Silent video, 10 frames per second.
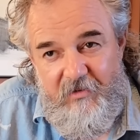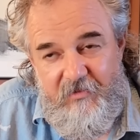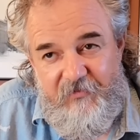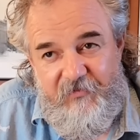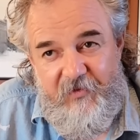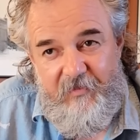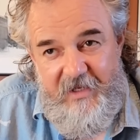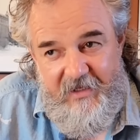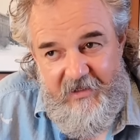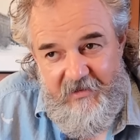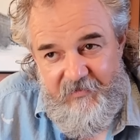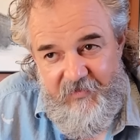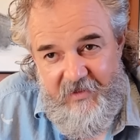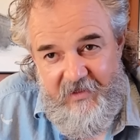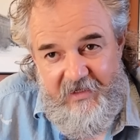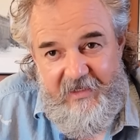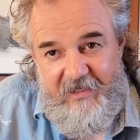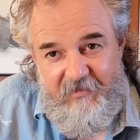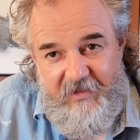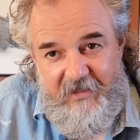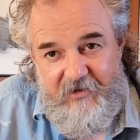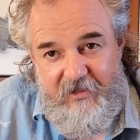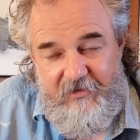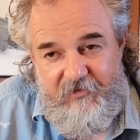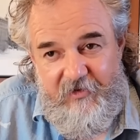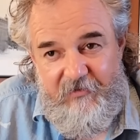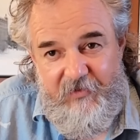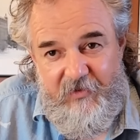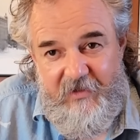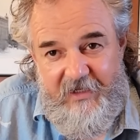For me, eating meat or eating seafood,